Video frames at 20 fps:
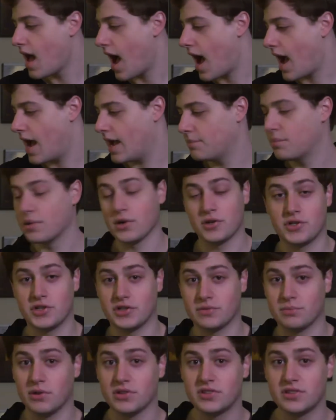I
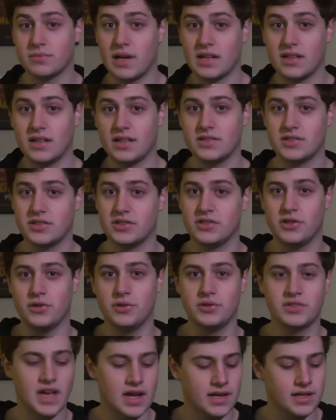purchased most of my lenses
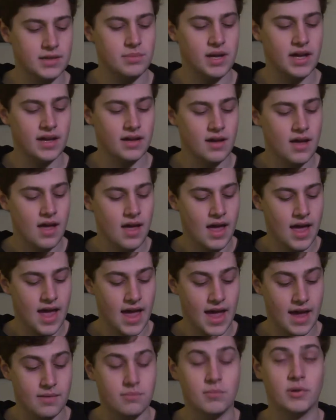used on eBay,
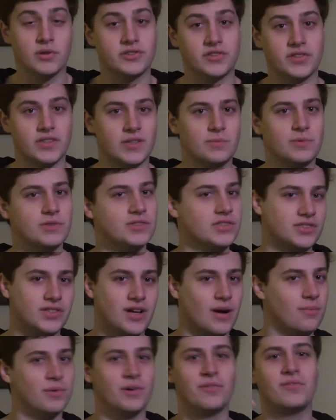and most of them will just
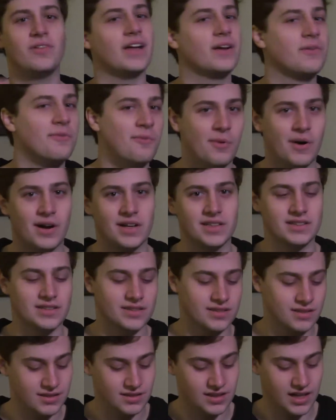come with like
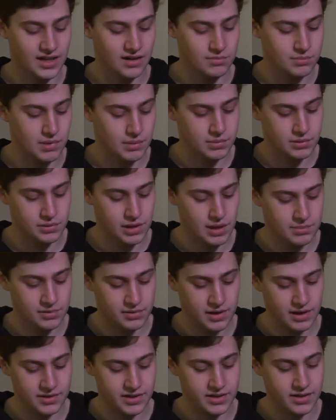one layer of bubble wrap
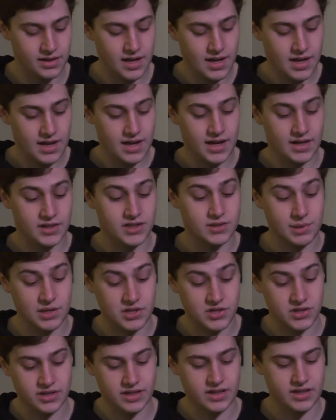around it. And
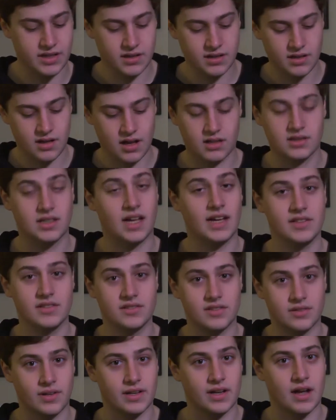especially a
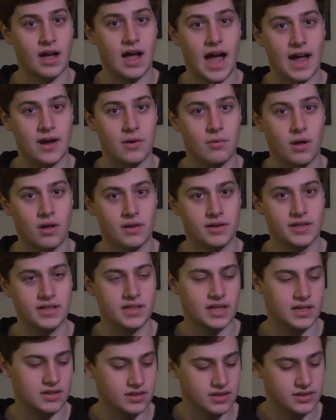lens of like a high quality
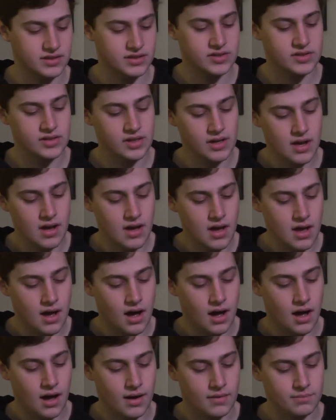like this,
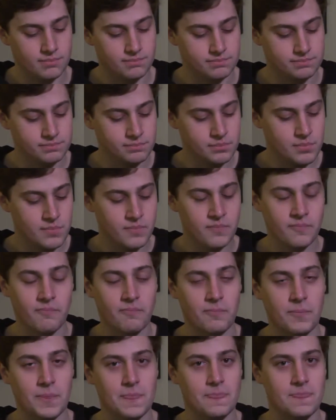
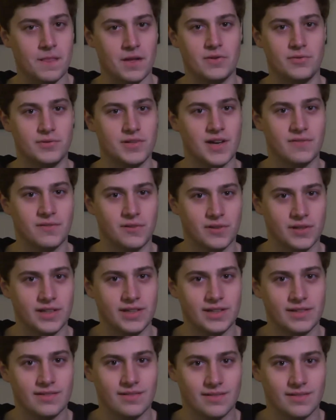you definitely